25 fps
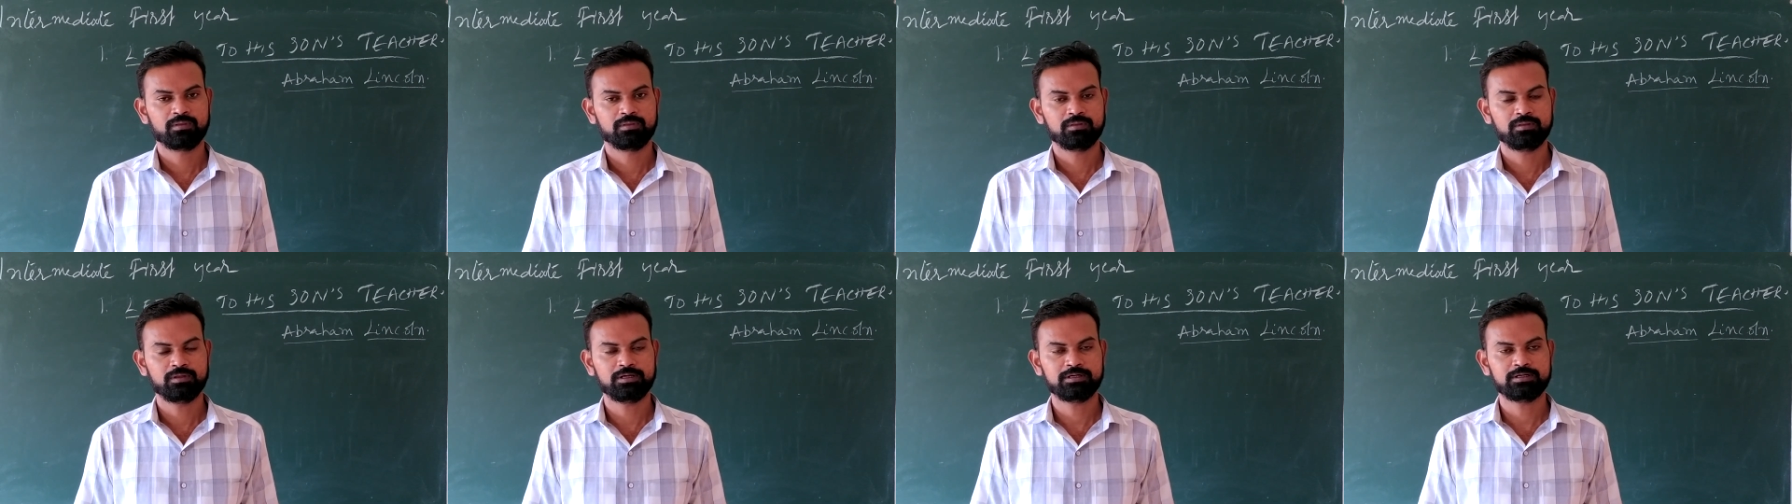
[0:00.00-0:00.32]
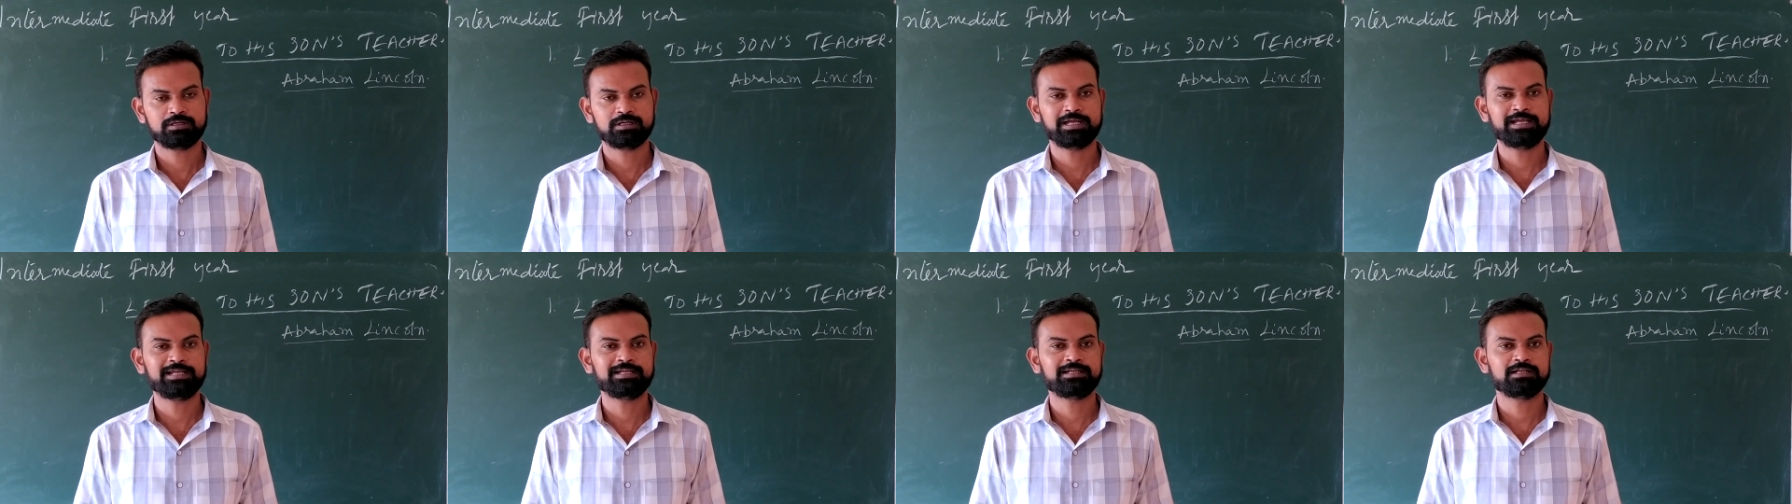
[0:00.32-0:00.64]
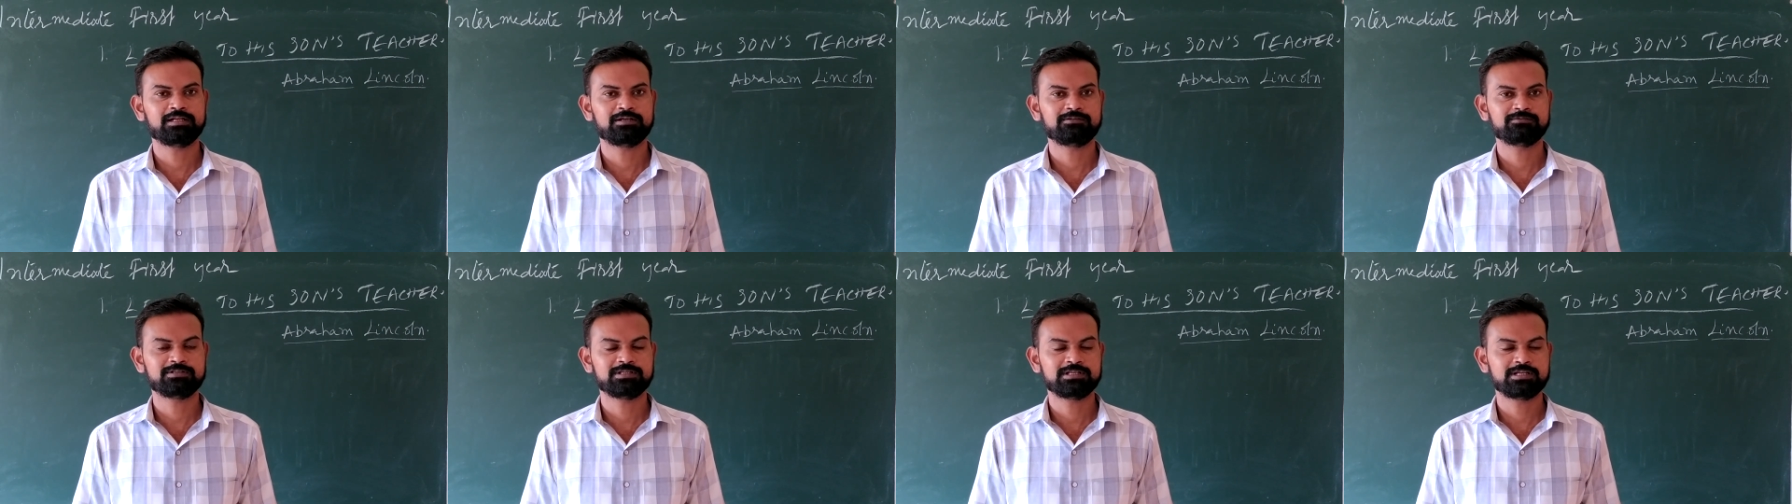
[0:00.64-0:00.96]
The title
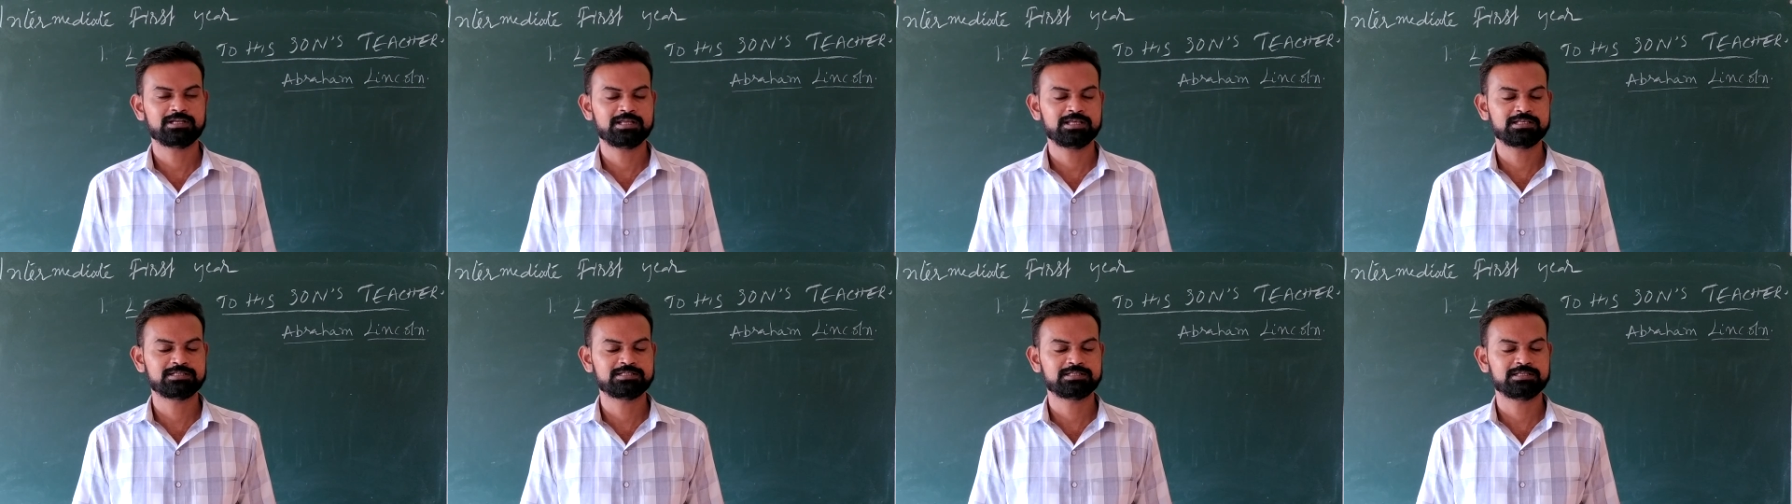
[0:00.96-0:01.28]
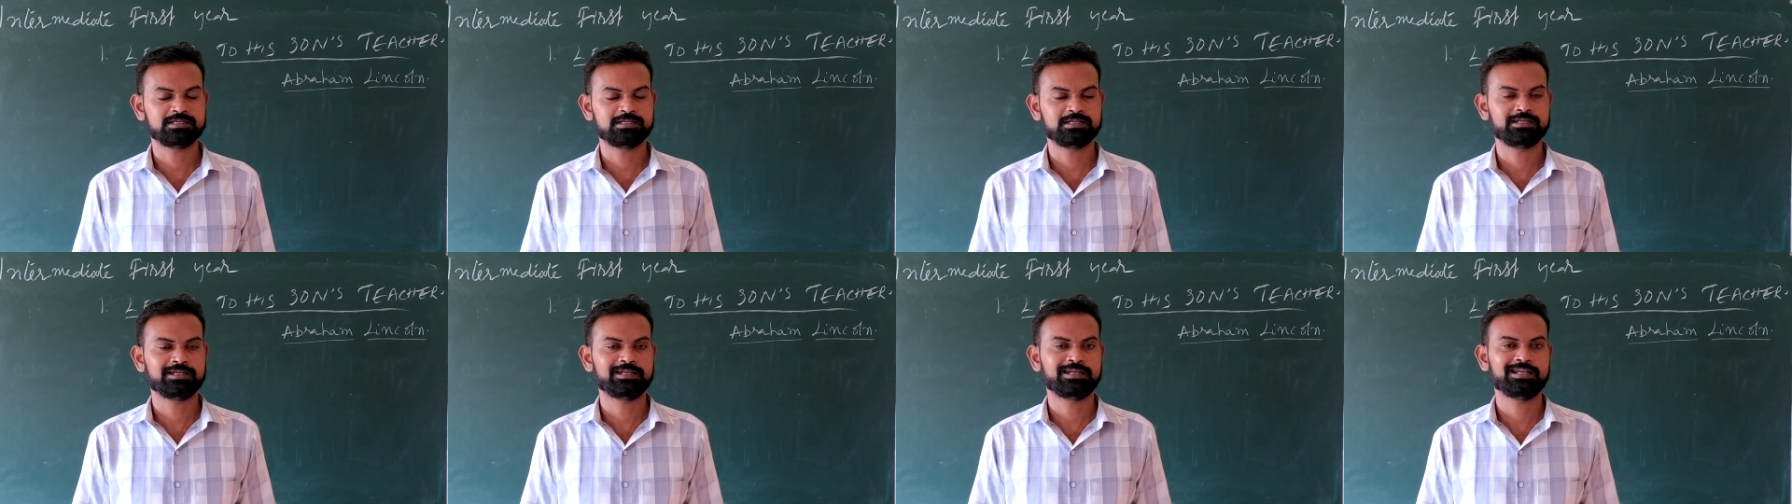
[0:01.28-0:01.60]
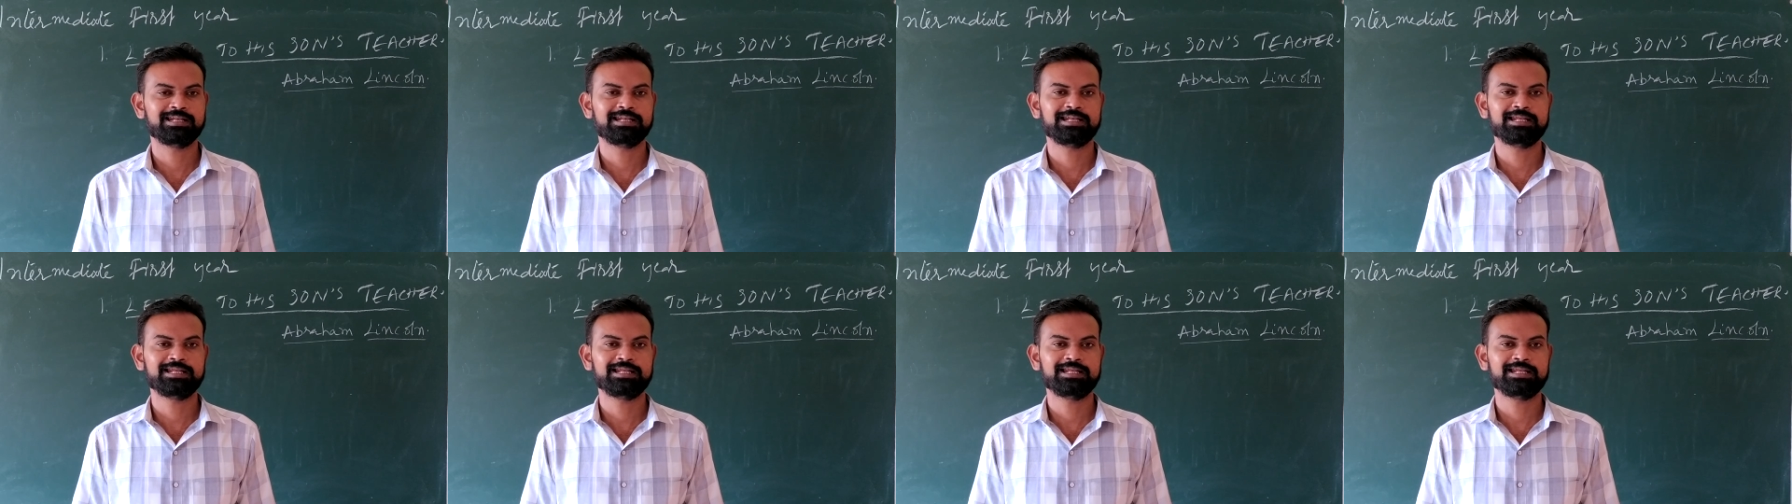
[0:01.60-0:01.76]
of the lesson,